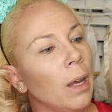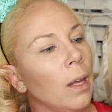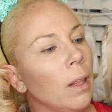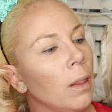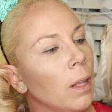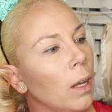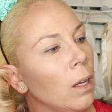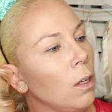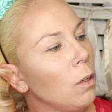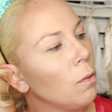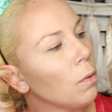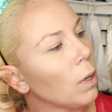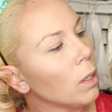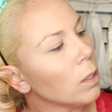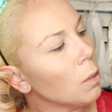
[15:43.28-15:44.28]
And then
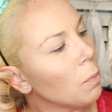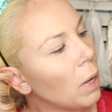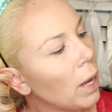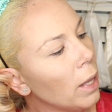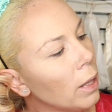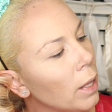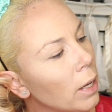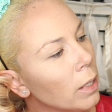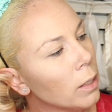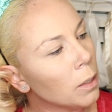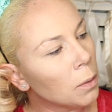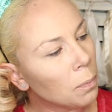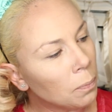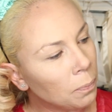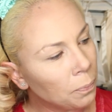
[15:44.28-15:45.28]
you've got some
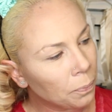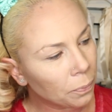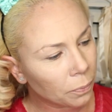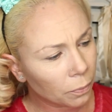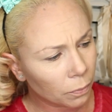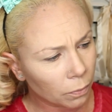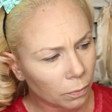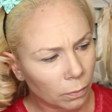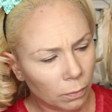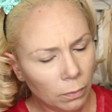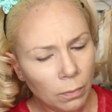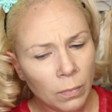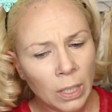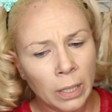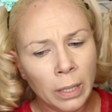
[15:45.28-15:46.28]
highlights
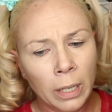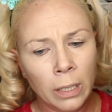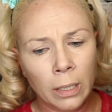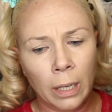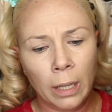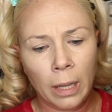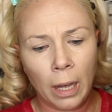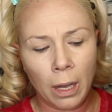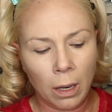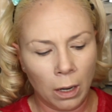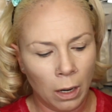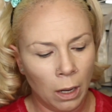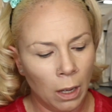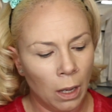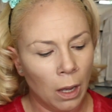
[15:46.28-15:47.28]
and things like that.
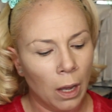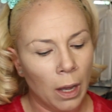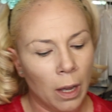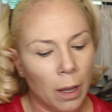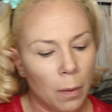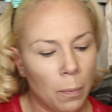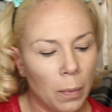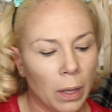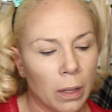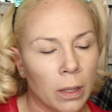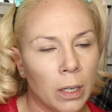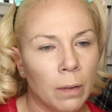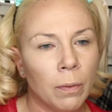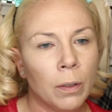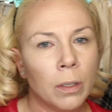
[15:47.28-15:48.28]
The
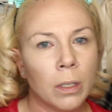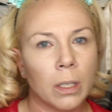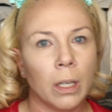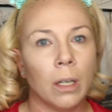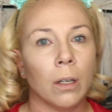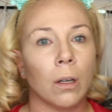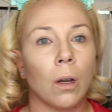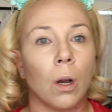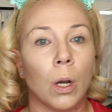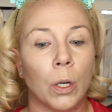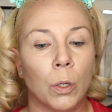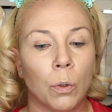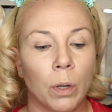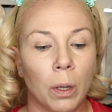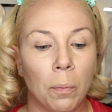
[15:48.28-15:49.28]
difference in
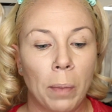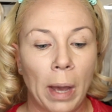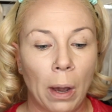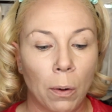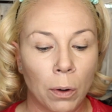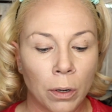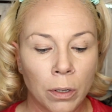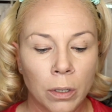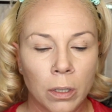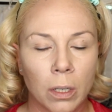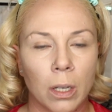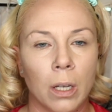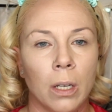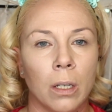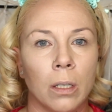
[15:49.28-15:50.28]
contouring
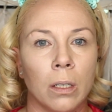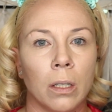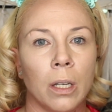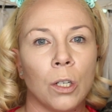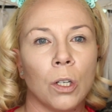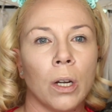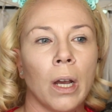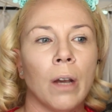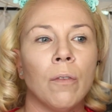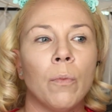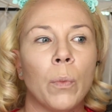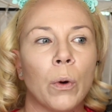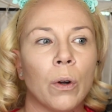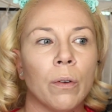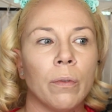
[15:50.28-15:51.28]
powders is they should have
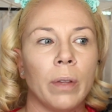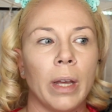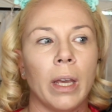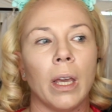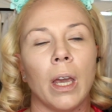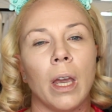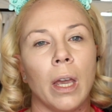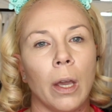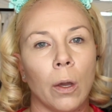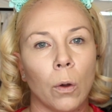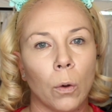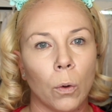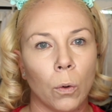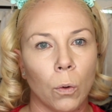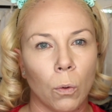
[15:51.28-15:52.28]
more of like a
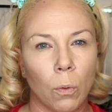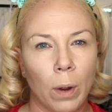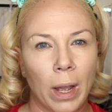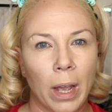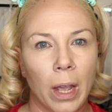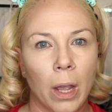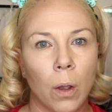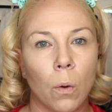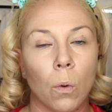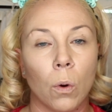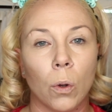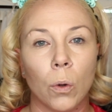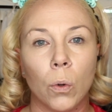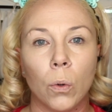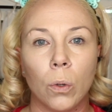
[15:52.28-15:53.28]
gray or
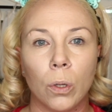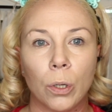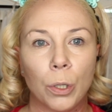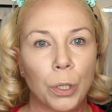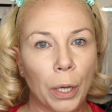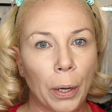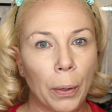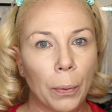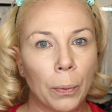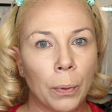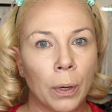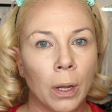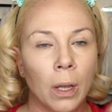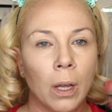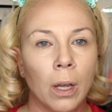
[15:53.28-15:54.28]
cooler tone,
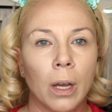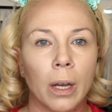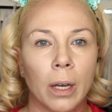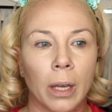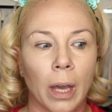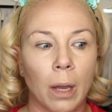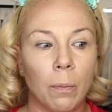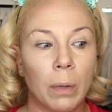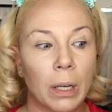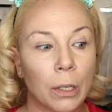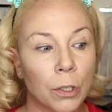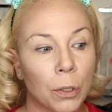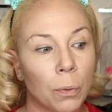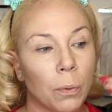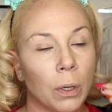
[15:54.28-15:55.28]
again,
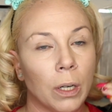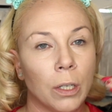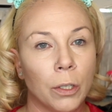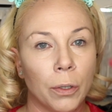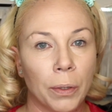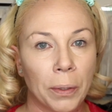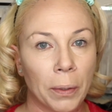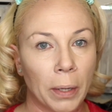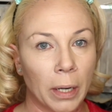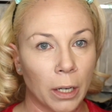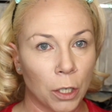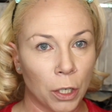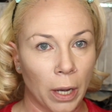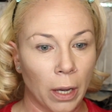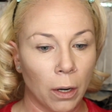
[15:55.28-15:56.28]
because you're wanting to create a
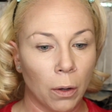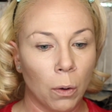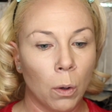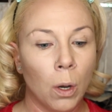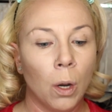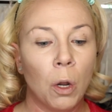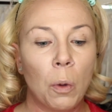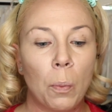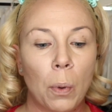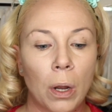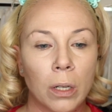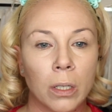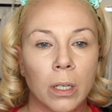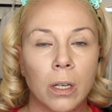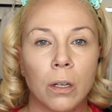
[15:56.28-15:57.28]
shadow.
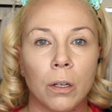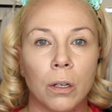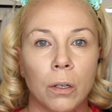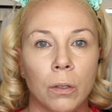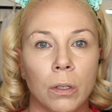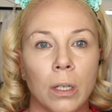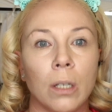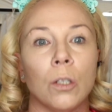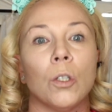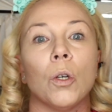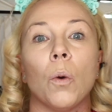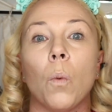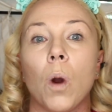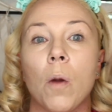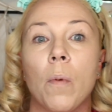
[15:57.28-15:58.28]
Bronzing you're using to
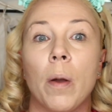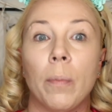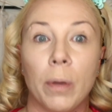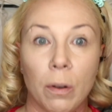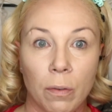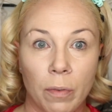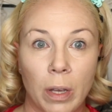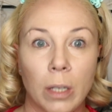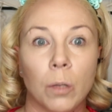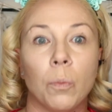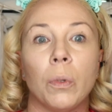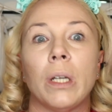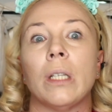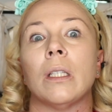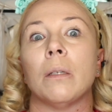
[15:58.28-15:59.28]
warm up your face,
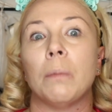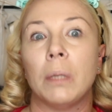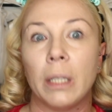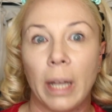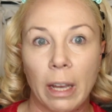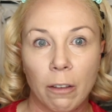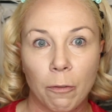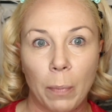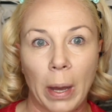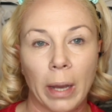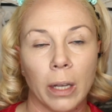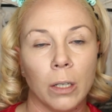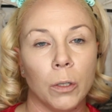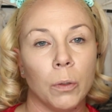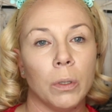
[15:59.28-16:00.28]
bring some life back
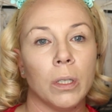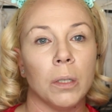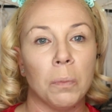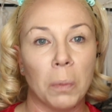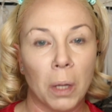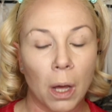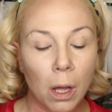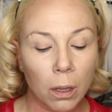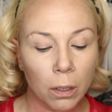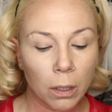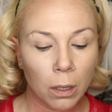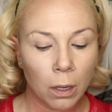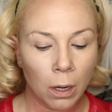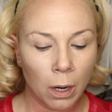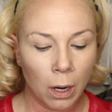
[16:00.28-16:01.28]
into it, some
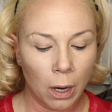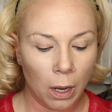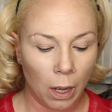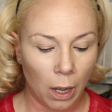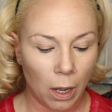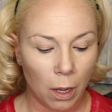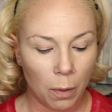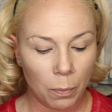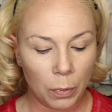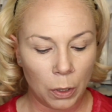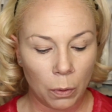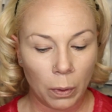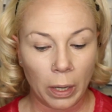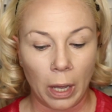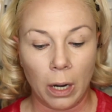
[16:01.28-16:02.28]
color.
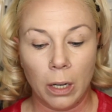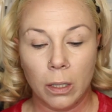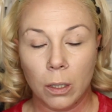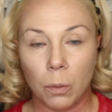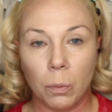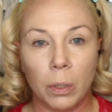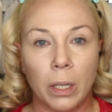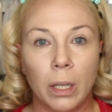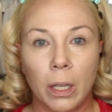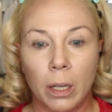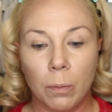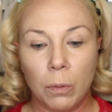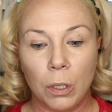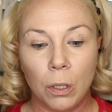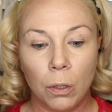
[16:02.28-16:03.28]
So again, it's completely
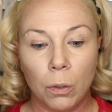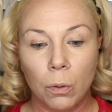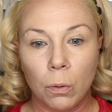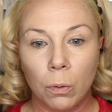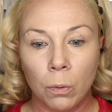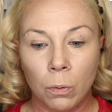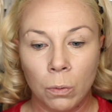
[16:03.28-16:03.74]
up to you